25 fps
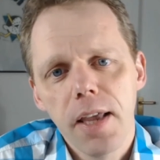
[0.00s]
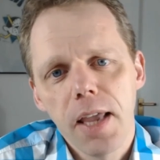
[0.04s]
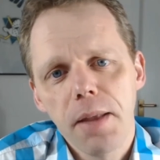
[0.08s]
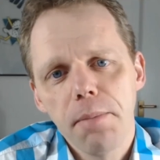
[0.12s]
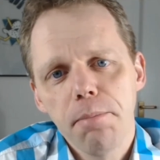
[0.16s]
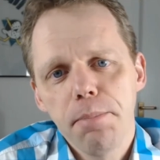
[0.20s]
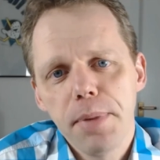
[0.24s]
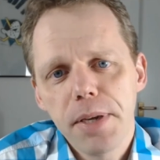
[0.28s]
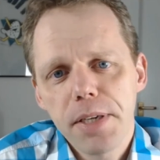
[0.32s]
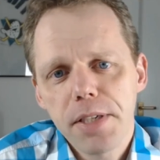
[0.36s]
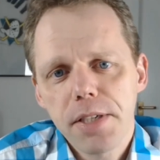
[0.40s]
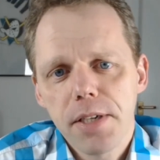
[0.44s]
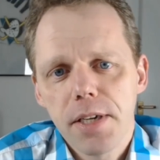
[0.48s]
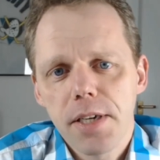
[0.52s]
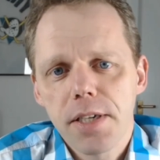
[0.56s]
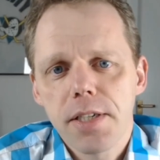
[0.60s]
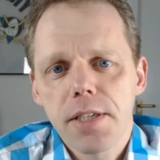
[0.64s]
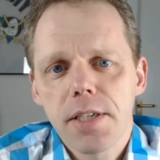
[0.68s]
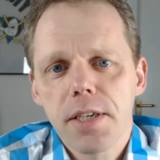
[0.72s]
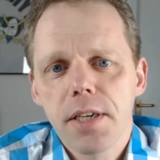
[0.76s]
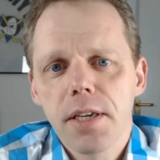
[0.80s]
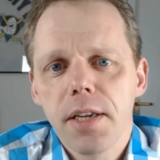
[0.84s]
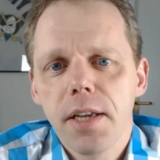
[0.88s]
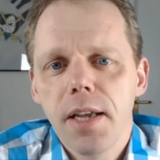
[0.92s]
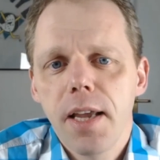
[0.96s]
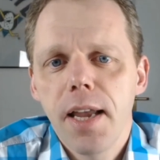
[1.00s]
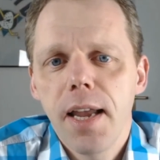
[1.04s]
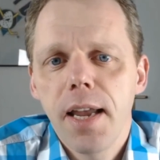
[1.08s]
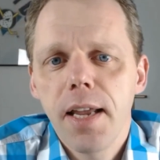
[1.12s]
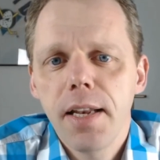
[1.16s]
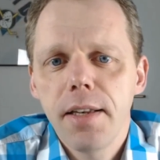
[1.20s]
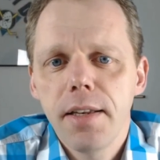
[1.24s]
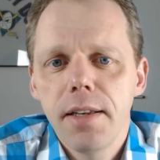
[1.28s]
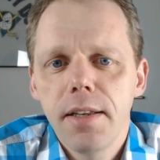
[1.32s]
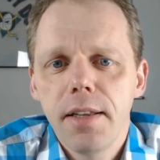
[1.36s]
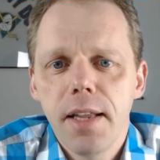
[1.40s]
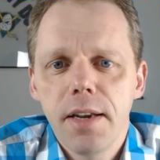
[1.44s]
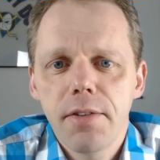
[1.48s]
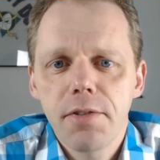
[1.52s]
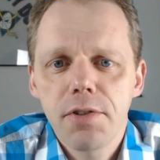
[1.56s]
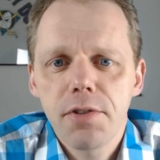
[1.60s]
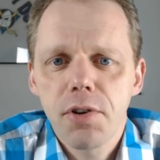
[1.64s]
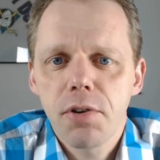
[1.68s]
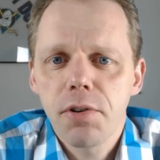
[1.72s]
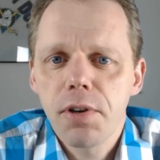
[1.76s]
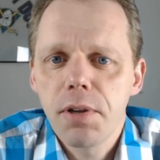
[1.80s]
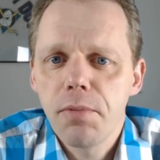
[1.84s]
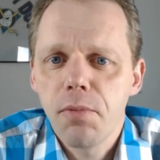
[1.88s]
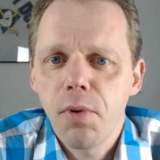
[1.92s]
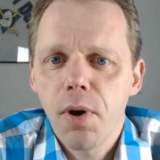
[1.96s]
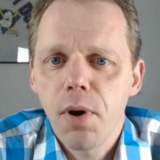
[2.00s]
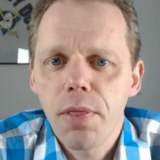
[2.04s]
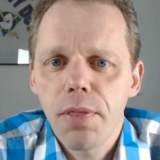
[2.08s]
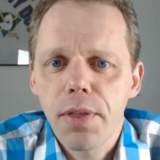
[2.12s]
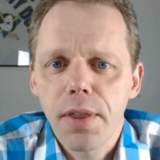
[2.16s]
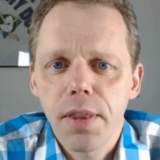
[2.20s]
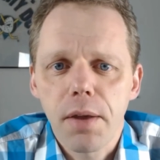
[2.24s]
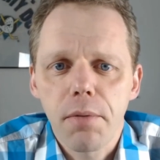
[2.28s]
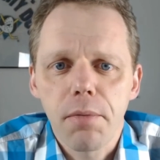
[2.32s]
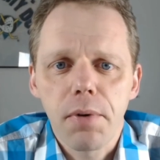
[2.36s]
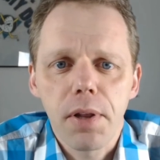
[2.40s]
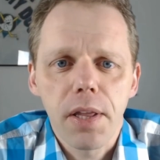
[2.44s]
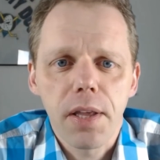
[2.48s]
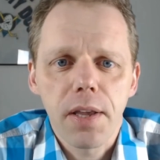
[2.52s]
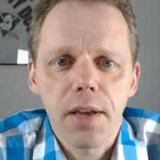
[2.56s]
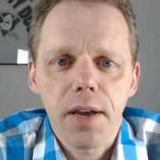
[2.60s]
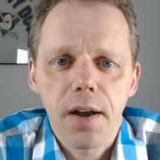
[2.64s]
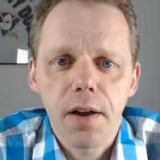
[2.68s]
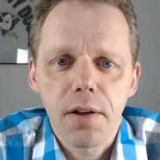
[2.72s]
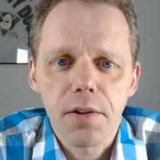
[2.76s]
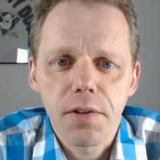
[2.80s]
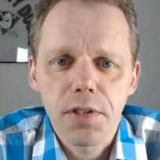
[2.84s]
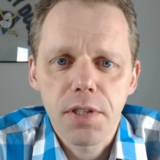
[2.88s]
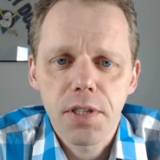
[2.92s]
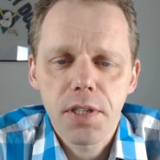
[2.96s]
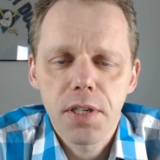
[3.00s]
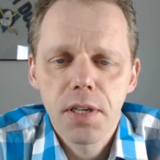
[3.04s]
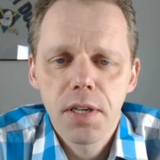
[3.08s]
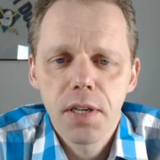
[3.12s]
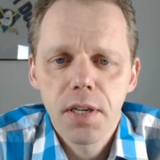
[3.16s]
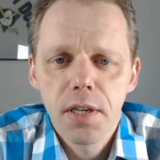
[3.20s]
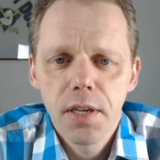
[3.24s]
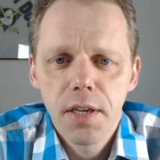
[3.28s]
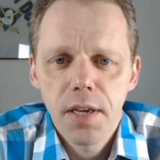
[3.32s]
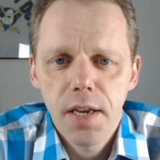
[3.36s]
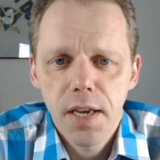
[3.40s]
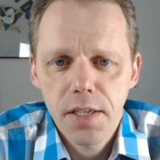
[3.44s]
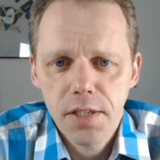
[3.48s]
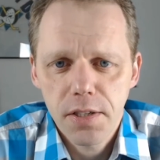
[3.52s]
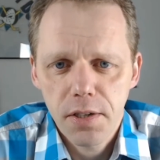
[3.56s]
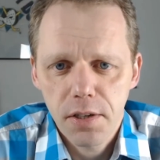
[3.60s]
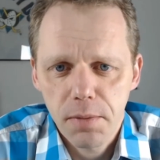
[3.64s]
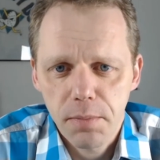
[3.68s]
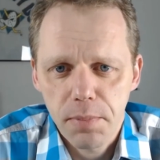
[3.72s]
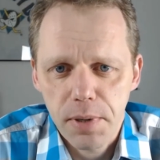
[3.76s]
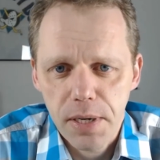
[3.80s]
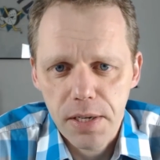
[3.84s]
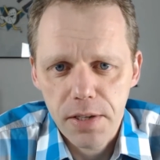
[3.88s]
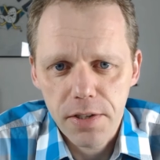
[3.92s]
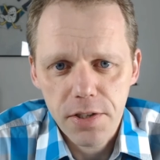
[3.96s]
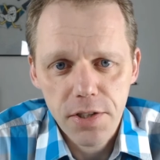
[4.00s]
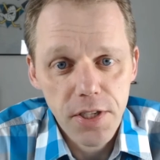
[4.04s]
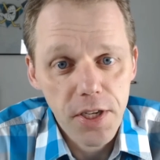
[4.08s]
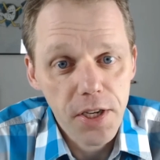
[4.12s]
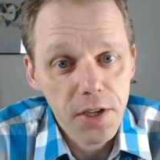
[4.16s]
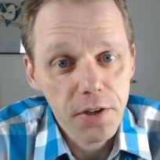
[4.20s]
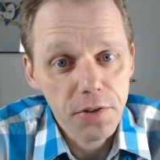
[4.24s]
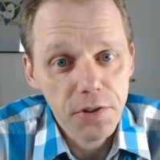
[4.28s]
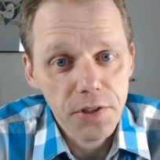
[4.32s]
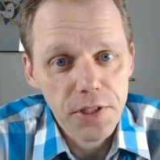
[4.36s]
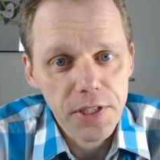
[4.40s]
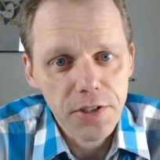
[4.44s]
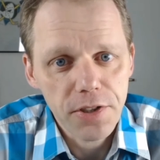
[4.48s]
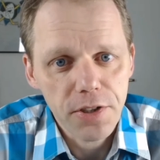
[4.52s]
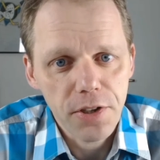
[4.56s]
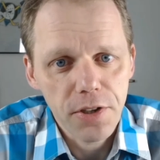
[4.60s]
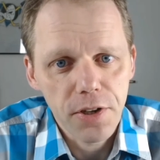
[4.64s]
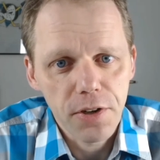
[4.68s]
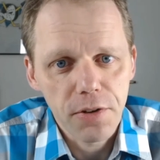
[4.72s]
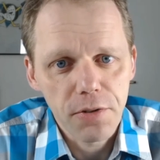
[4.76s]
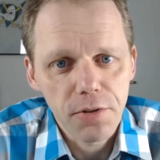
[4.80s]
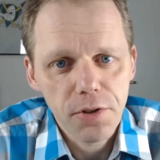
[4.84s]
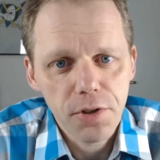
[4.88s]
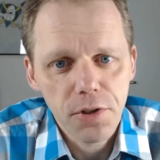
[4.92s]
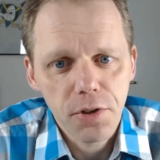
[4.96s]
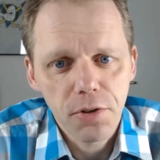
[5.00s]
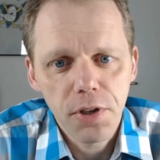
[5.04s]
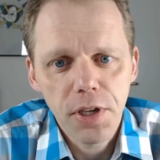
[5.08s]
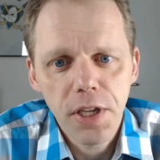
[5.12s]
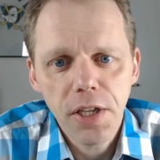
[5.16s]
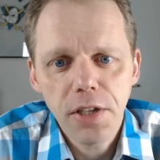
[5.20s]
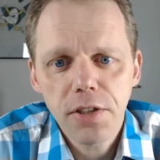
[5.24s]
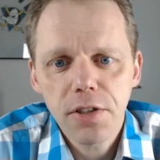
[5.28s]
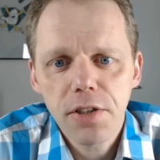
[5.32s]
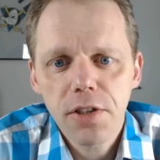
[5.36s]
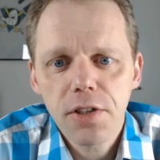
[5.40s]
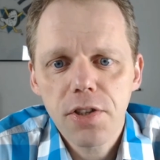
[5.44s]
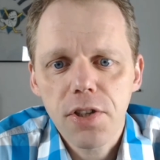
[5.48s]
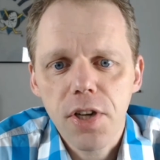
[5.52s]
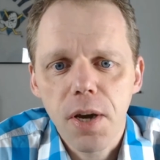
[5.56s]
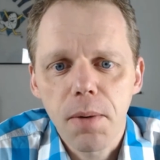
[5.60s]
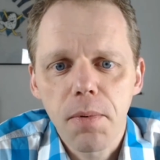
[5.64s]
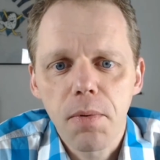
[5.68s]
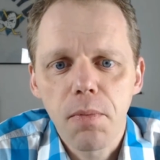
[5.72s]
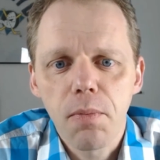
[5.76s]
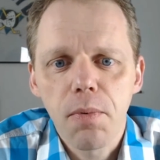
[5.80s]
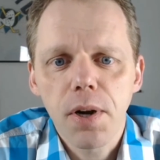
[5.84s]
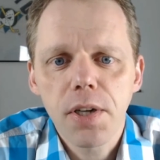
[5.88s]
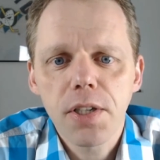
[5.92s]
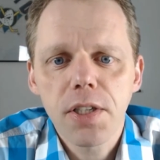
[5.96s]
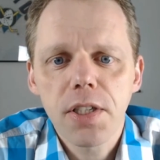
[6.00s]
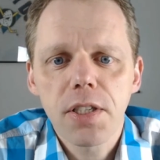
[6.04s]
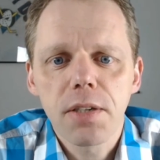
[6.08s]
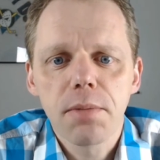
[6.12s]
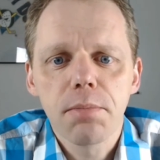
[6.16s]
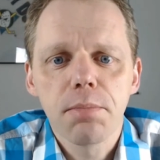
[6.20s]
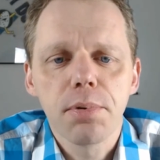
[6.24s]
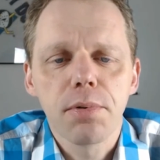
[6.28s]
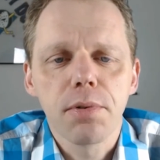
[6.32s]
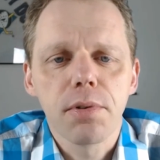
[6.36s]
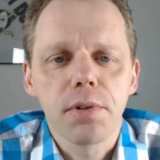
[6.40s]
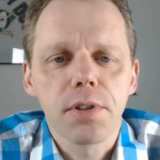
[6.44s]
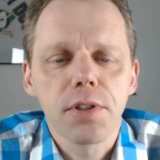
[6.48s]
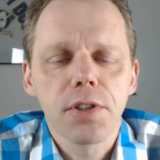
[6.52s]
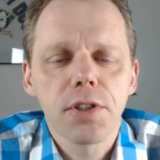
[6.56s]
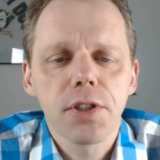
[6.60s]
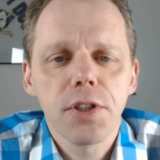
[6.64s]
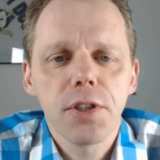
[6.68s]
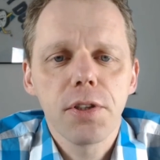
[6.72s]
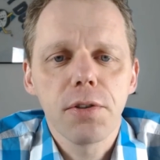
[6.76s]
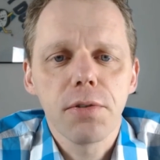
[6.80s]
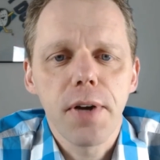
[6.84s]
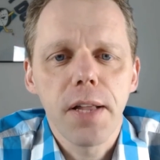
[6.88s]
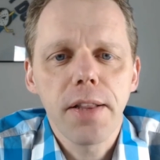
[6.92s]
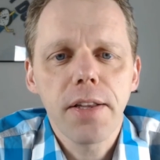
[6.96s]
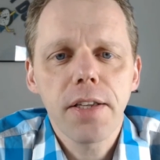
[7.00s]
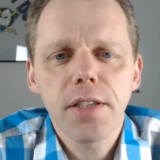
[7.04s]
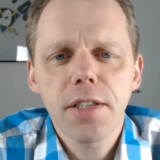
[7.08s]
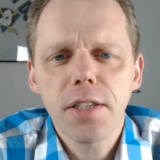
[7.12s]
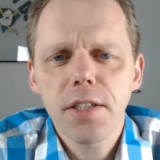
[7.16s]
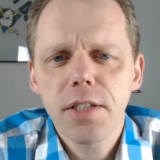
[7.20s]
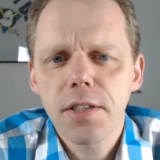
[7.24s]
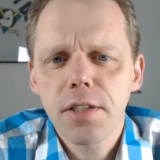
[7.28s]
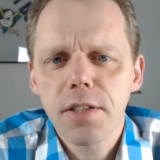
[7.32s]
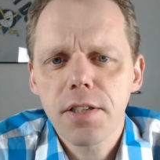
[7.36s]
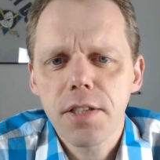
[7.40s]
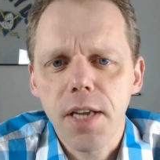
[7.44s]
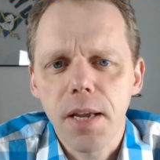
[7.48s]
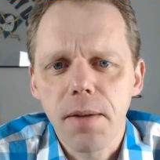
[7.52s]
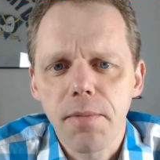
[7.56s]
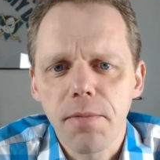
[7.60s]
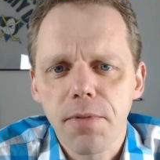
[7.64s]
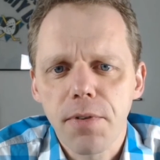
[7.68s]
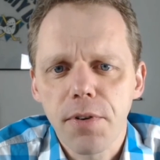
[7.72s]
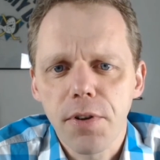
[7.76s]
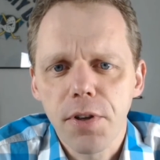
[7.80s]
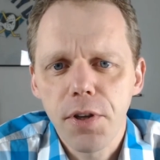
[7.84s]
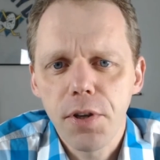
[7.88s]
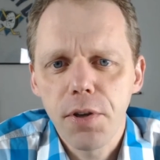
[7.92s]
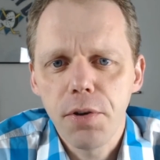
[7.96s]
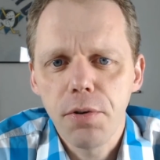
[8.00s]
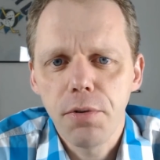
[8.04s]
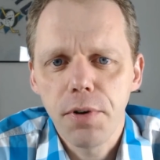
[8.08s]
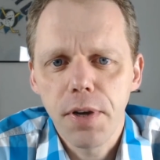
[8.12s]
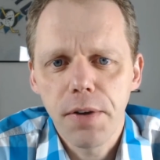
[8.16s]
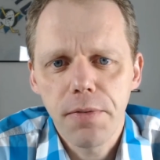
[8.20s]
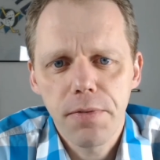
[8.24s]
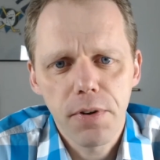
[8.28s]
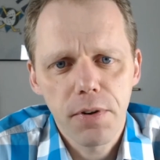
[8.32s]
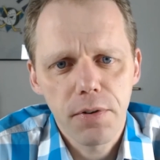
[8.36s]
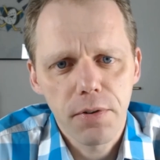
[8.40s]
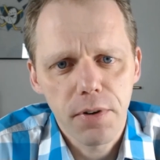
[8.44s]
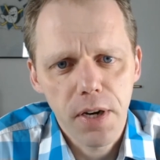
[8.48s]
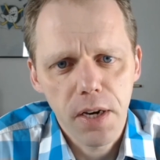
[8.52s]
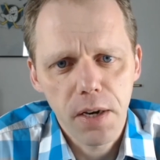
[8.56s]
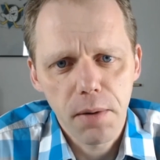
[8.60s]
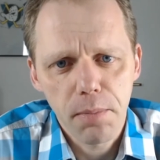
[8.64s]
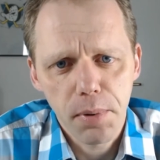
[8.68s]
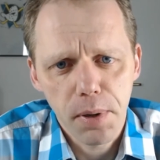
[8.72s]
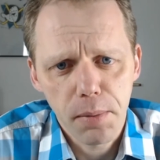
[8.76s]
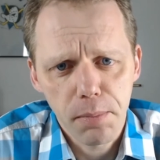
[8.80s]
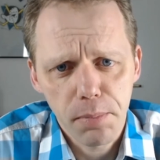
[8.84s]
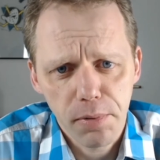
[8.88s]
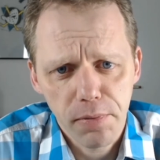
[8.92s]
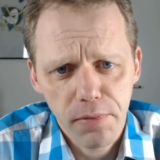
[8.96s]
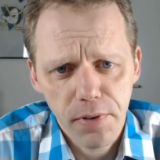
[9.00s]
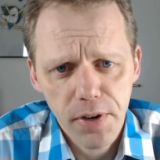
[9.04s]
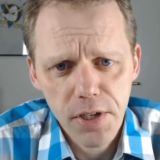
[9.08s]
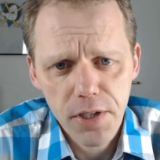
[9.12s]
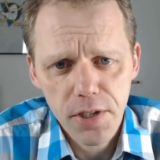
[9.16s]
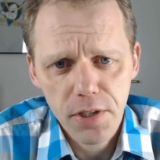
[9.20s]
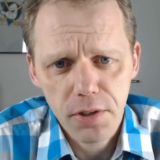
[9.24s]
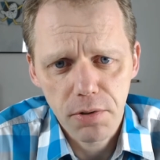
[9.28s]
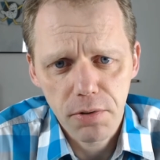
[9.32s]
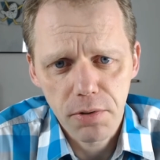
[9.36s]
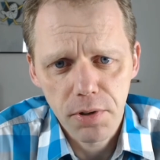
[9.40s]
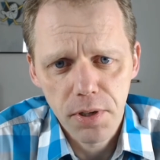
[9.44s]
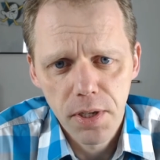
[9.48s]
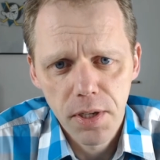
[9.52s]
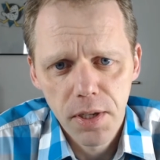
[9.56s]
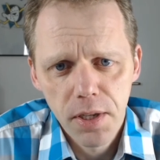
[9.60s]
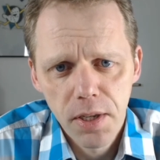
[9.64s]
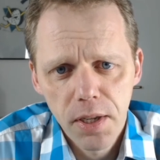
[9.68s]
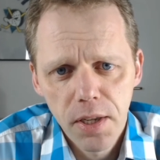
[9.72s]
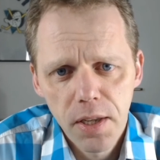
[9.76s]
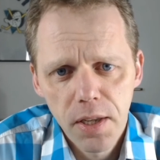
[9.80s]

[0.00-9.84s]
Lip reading: In business, there is only one thing that really counts. Is it going to bring sales, yes or no? So you need to determine what is important to you. And this is the same for you if you're an independent professional.